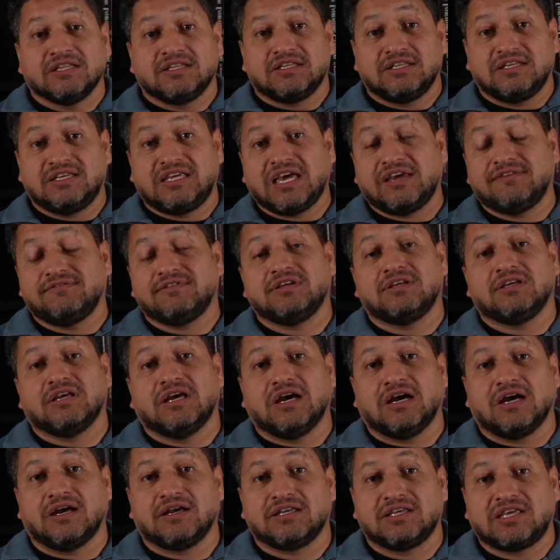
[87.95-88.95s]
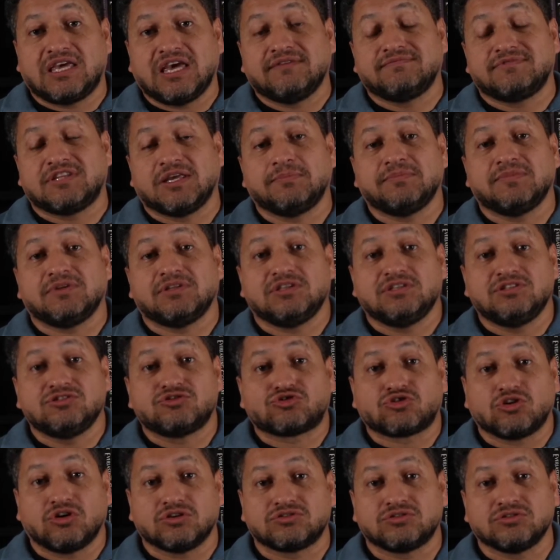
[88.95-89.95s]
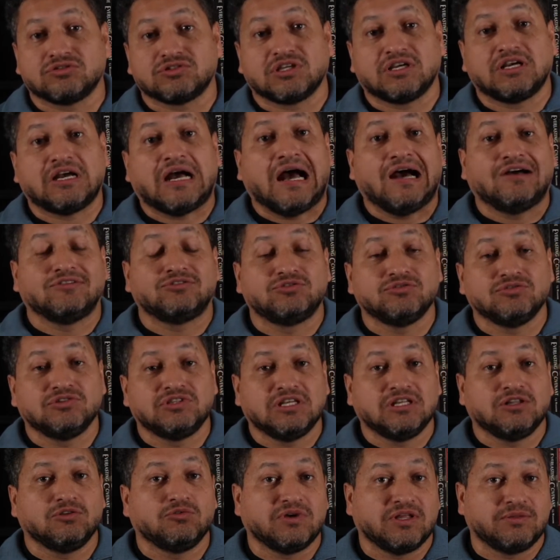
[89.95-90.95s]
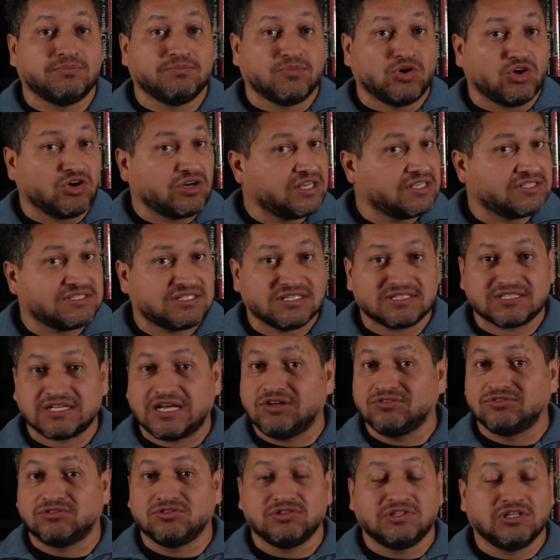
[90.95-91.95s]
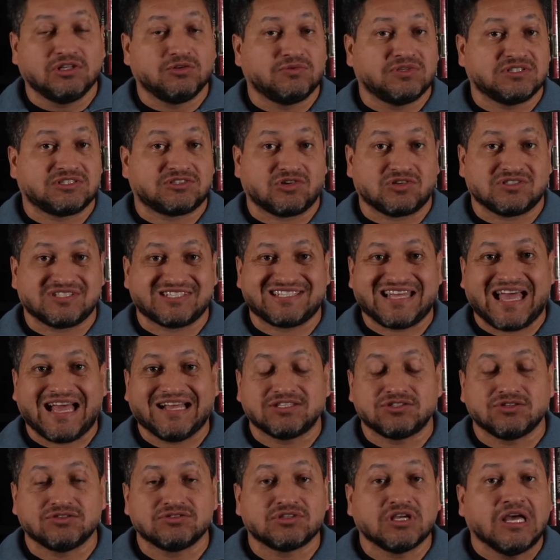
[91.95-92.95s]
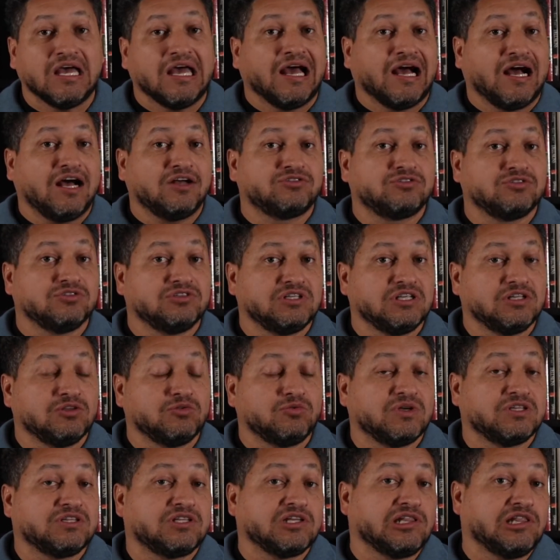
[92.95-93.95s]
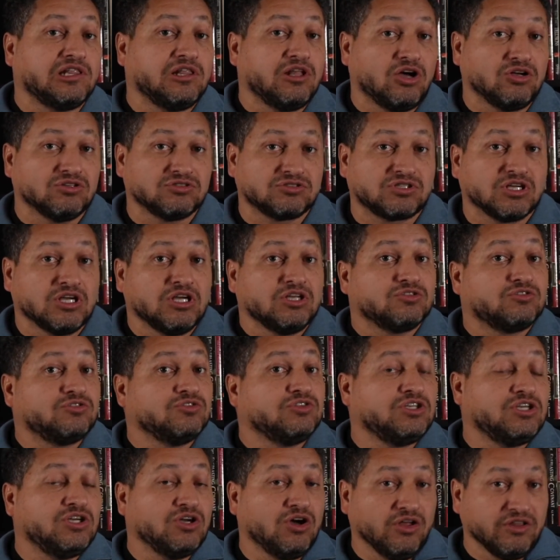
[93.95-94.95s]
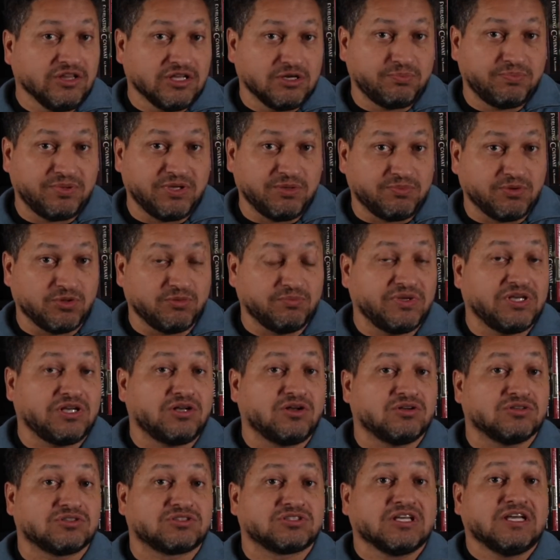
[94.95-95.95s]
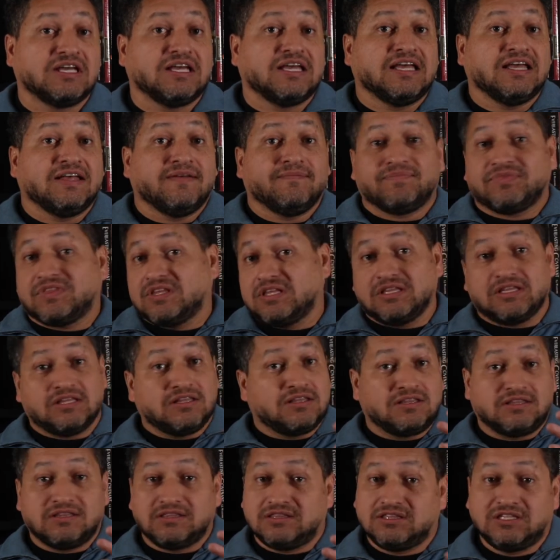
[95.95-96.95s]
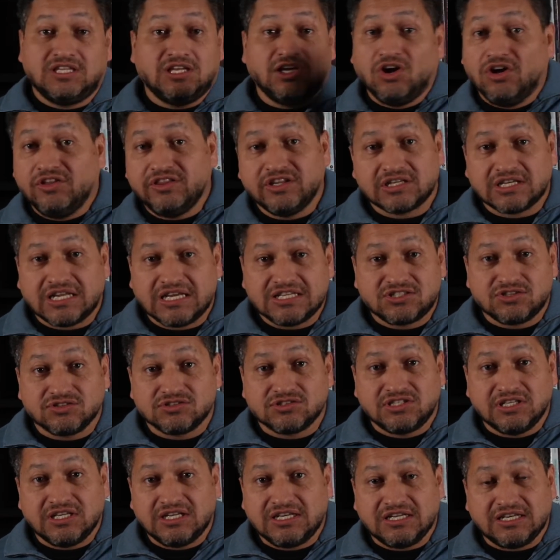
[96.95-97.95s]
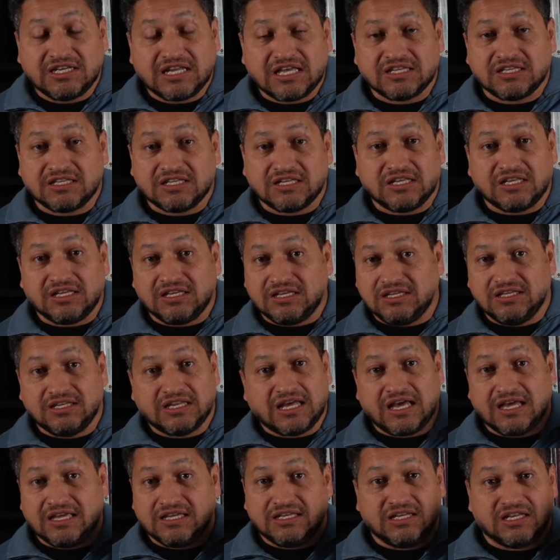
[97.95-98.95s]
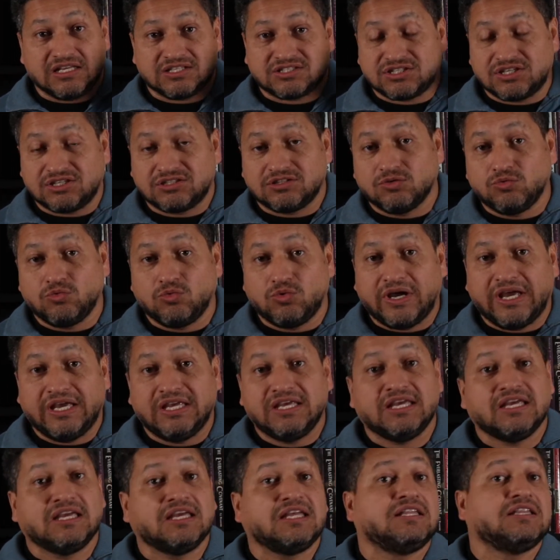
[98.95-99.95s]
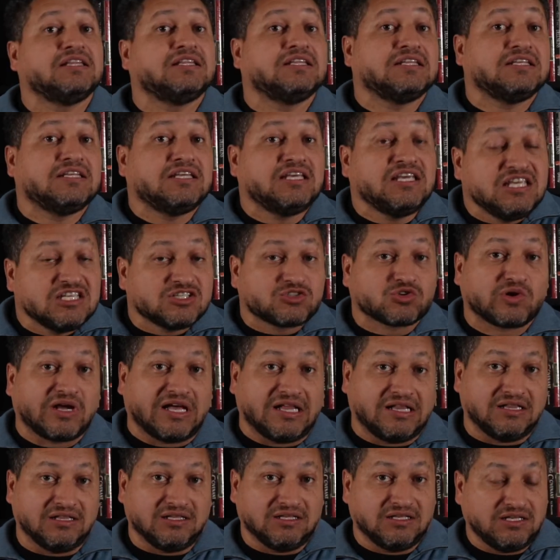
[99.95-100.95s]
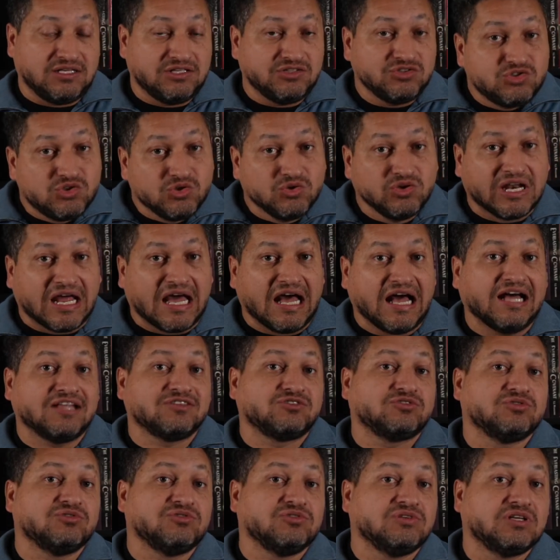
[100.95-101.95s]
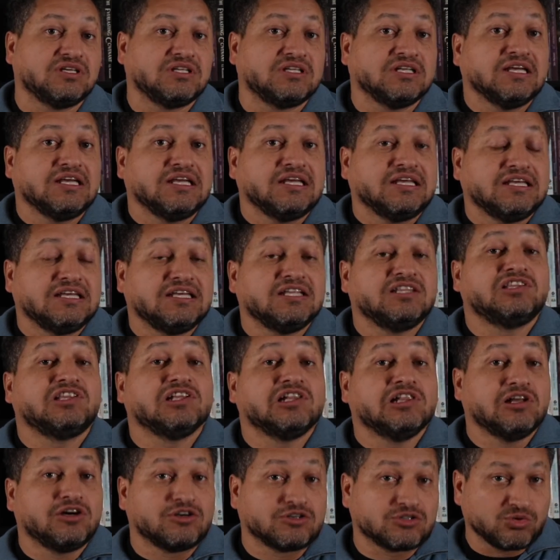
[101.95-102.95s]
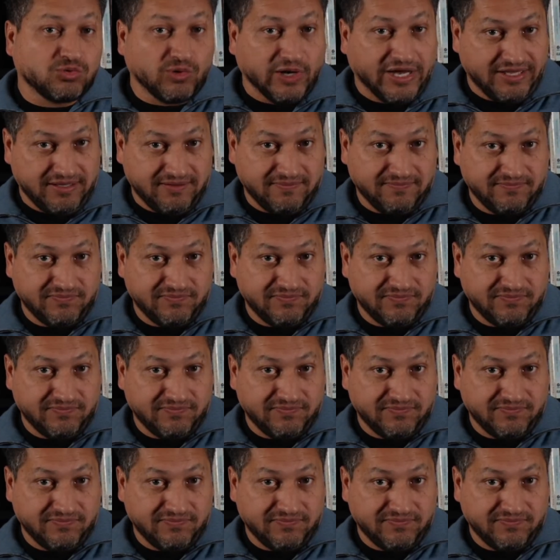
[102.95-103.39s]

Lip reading: Gave them instructions on how to deal with mortgages, how to deal with transactions, how to deal with the loans to the other people, because the other nations did in a certain way, and Israel and Judah had to do it in the Lord's way.